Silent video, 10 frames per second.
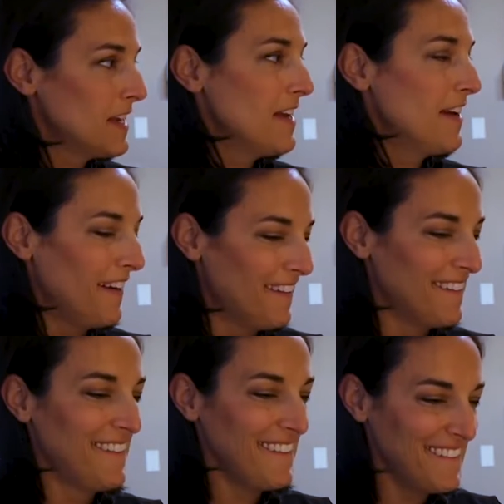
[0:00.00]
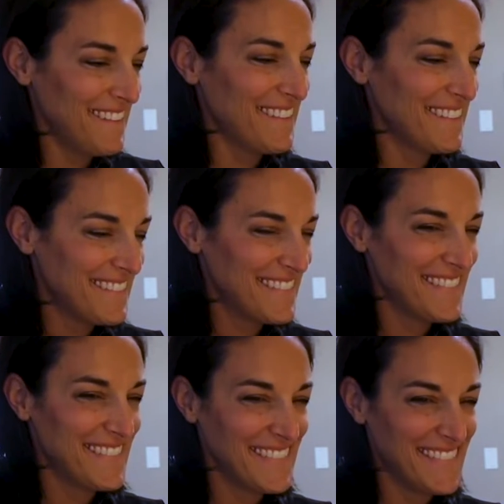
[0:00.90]

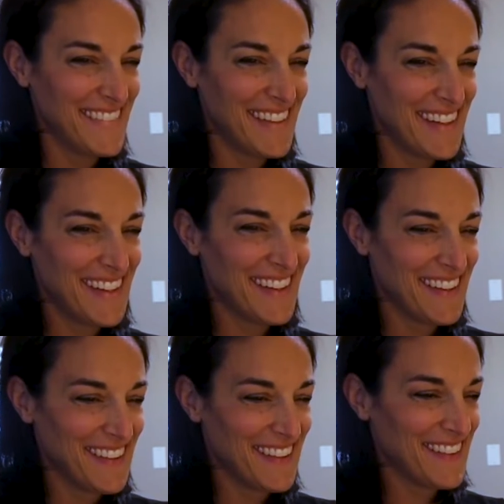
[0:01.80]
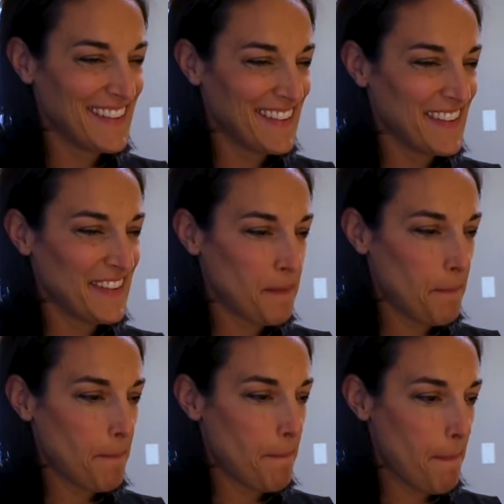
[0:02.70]

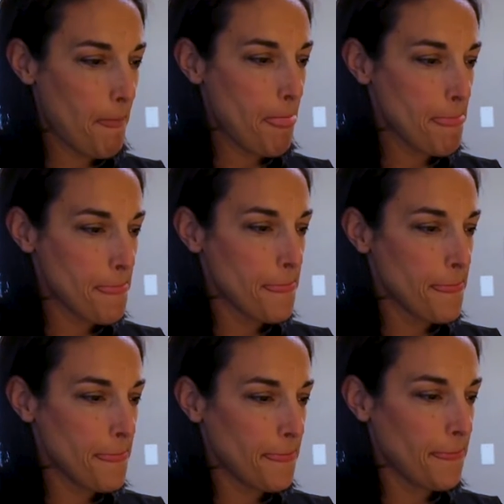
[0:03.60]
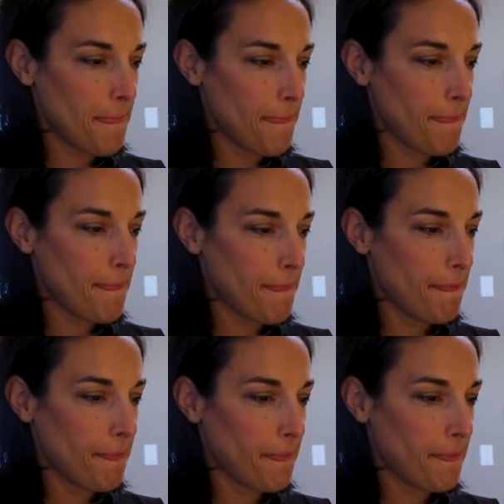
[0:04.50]
[no speech]